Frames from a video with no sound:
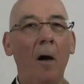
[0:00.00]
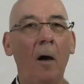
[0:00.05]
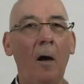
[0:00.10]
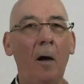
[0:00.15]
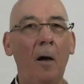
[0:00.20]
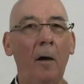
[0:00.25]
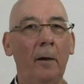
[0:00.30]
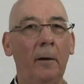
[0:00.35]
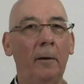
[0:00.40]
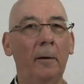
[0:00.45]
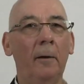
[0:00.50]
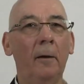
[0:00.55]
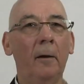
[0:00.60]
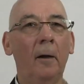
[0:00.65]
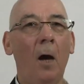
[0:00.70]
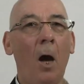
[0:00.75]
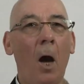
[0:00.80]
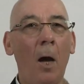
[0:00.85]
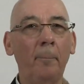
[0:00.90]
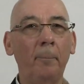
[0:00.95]
Hi,
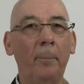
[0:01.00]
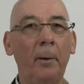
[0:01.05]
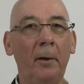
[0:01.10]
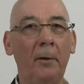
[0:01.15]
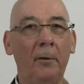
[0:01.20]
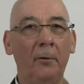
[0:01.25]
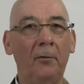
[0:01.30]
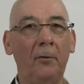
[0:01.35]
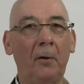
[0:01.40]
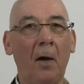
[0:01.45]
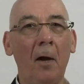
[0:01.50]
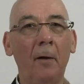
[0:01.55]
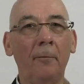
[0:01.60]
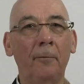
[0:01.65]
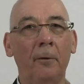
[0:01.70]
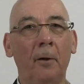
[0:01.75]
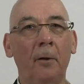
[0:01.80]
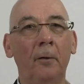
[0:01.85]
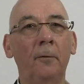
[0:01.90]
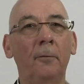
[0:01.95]
I'm Peter
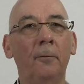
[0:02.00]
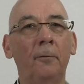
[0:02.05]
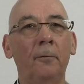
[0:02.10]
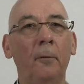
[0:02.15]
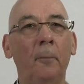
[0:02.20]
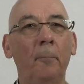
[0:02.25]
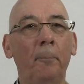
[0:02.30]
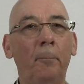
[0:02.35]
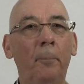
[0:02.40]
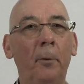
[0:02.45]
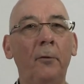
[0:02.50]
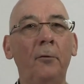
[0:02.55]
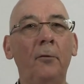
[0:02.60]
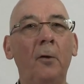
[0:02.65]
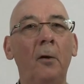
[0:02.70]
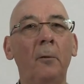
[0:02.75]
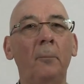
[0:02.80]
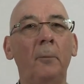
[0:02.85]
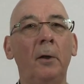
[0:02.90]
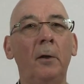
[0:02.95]
Scarfo from
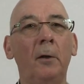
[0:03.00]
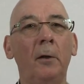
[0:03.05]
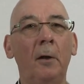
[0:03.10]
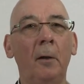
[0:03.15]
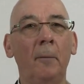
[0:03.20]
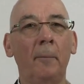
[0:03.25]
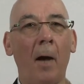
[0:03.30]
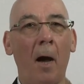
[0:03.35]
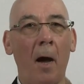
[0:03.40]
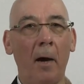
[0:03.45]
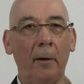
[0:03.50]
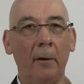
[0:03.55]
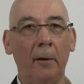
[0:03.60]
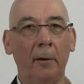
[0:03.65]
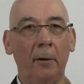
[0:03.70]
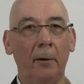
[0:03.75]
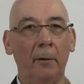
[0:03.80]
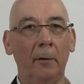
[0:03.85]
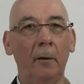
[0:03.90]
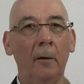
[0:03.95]
Bizomedia
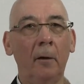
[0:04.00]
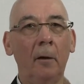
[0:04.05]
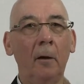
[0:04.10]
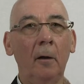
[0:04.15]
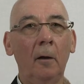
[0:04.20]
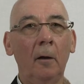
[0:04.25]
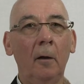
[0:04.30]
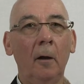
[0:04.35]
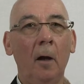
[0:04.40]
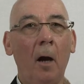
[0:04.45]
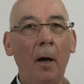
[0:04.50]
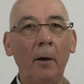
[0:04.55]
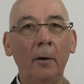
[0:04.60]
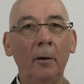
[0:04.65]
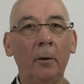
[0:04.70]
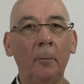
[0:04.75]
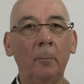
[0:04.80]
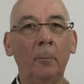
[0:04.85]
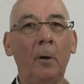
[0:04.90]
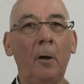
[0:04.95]
Marketing. I
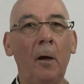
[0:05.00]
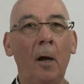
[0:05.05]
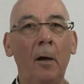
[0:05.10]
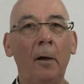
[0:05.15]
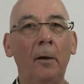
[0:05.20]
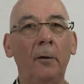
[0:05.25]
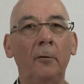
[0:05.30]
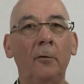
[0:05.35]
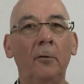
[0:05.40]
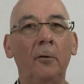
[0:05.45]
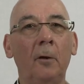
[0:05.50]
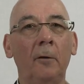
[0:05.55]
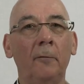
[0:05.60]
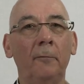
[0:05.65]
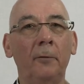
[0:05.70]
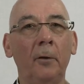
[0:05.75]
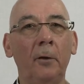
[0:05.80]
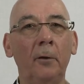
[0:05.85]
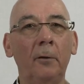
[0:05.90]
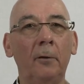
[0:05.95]
help clients
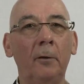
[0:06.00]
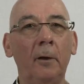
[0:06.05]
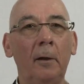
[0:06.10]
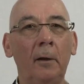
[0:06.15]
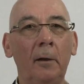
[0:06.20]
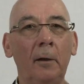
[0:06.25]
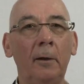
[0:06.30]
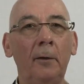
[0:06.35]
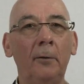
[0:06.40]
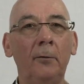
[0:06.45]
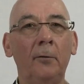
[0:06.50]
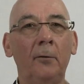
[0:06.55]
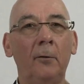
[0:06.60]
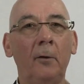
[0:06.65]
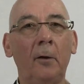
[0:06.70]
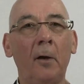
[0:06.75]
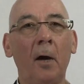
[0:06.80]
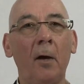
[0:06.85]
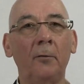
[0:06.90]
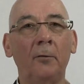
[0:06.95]
convert their leads
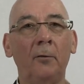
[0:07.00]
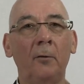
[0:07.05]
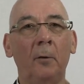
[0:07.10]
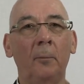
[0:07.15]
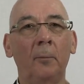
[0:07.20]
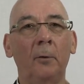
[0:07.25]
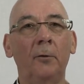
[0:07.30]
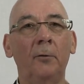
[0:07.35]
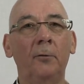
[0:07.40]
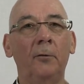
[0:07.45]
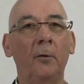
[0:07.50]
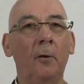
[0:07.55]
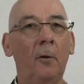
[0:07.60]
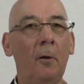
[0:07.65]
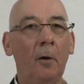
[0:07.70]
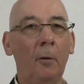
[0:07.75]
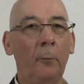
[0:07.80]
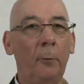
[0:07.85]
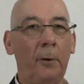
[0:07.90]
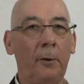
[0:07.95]
to customers
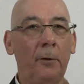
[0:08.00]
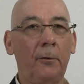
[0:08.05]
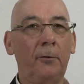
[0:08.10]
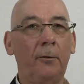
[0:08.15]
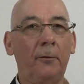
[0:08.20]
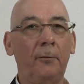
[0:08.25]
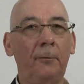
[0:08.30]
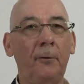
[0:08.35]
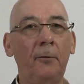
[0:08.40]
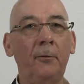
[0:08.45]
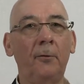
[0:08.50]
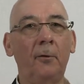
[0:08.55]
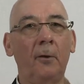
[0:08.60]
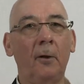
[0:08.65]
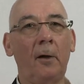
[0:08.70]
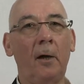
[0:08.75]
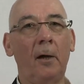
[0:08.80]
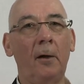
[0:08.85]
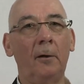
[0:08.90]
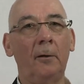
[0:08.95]
with a
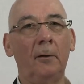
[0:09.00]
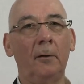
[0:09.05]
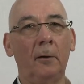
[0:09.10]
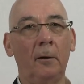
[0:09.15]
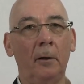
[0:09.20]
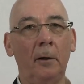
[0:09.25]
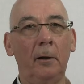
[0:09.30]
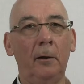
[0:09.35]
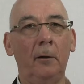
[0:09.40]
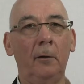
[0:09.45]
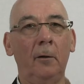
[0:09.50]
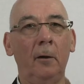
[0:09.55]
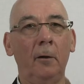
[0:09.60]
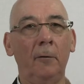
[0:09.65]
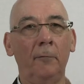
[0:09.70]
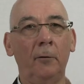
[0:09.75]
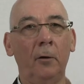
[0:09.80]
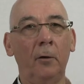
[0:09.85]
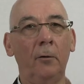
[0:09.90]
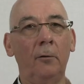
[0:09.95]
sophisticated lead
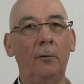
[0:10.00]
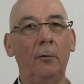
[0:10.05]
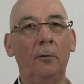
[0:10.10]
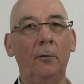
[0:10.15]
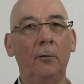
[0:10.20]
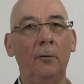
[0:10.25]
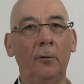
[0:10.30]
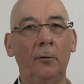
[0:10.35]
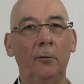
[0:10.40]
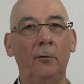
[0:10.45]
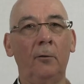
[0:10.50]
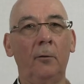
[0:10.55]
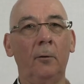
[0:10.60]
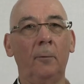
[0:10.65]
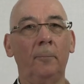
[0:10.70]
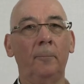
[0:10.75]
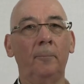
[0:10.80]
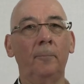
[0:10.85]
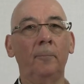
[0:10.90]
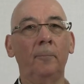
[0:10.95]
conversion system.